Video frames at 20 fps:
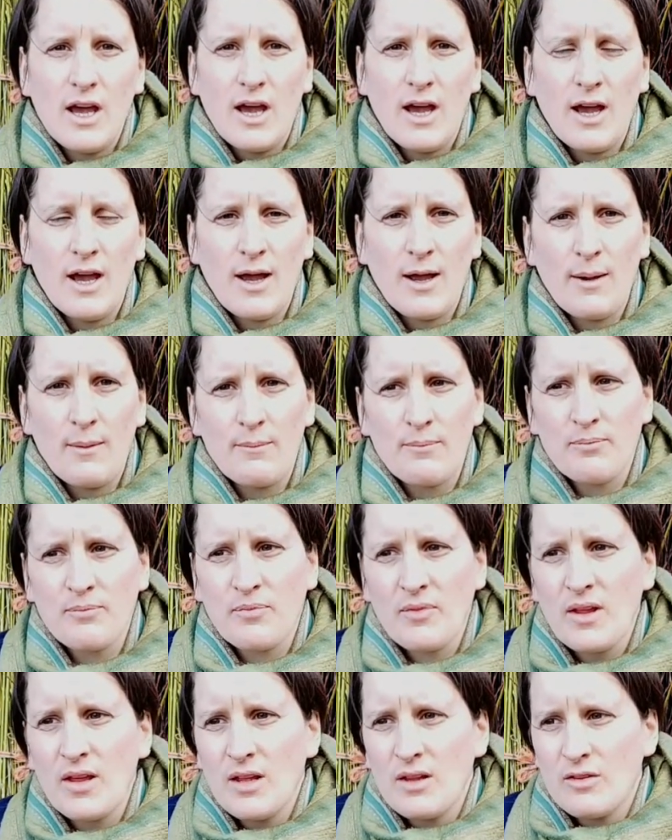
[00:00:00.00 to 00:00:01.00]
um,
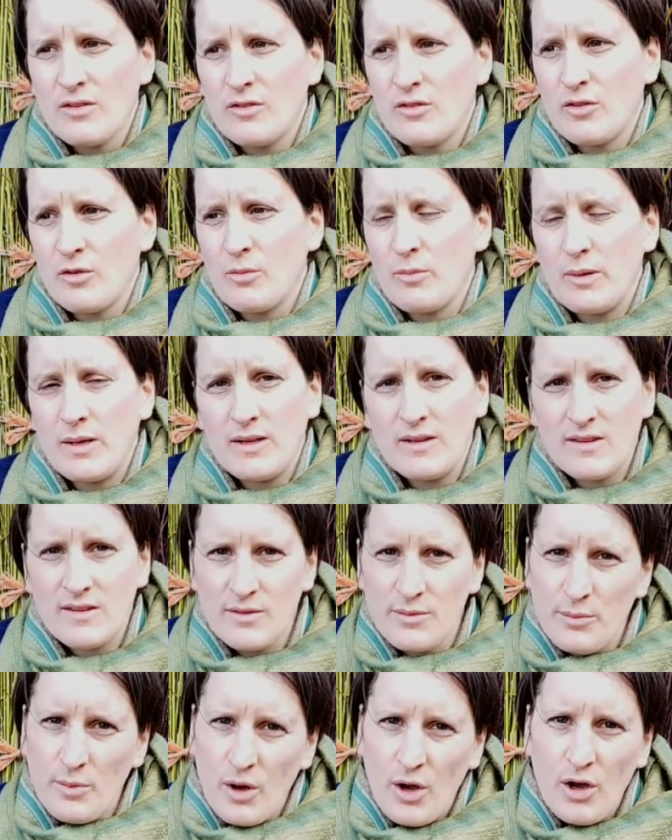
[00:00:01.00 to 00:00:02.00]
to be
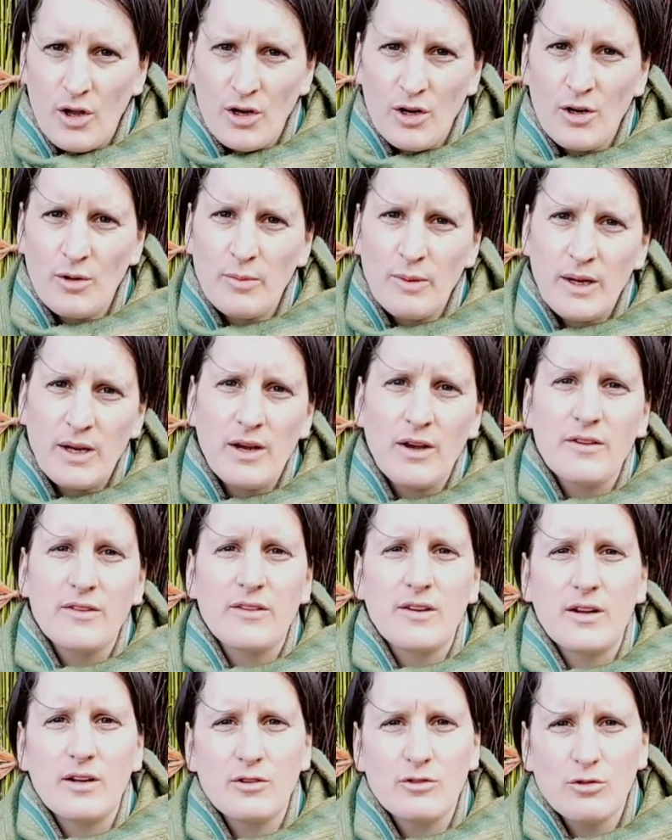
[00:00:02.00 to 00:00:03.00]
smaller because
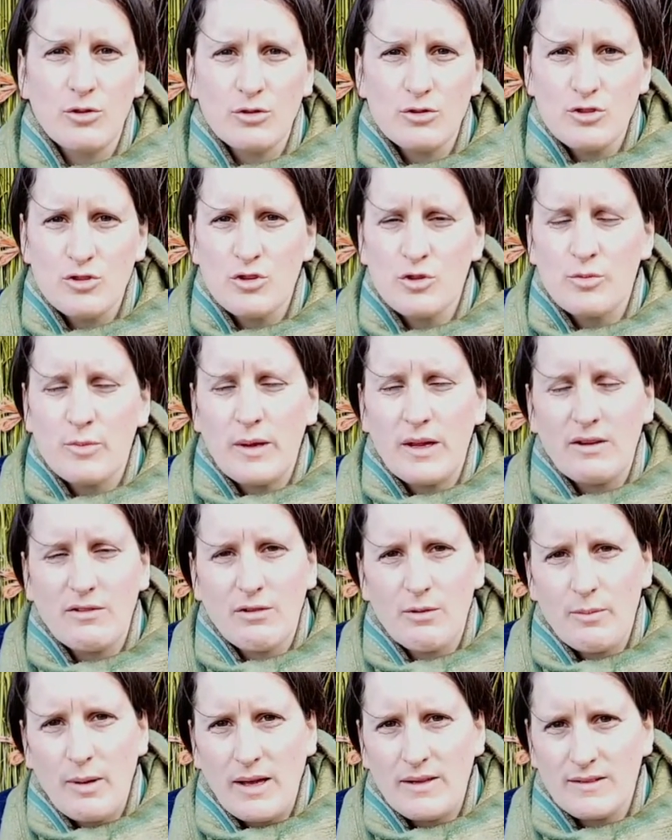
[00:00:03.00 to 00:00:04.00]
they'll grow too big
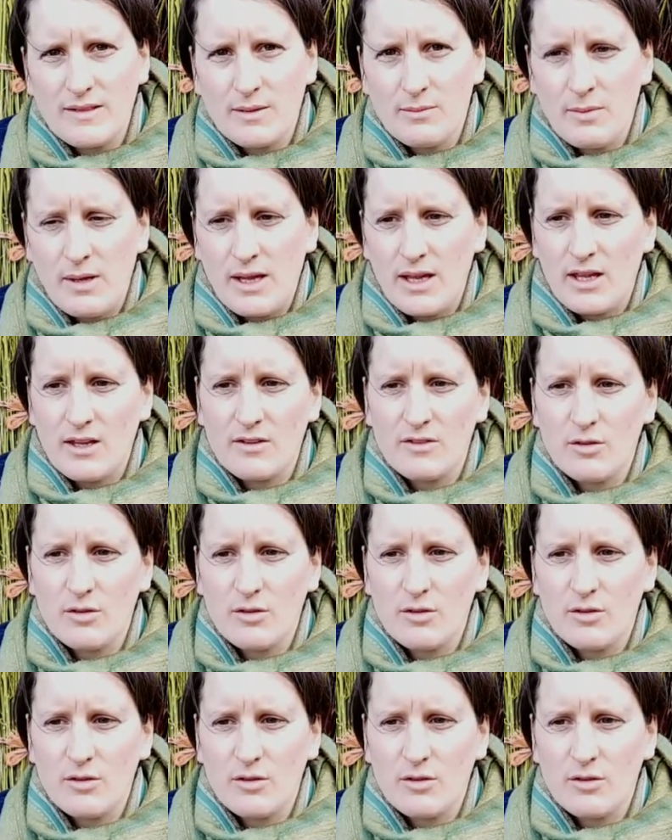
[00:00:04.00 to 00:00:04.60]
for basket making.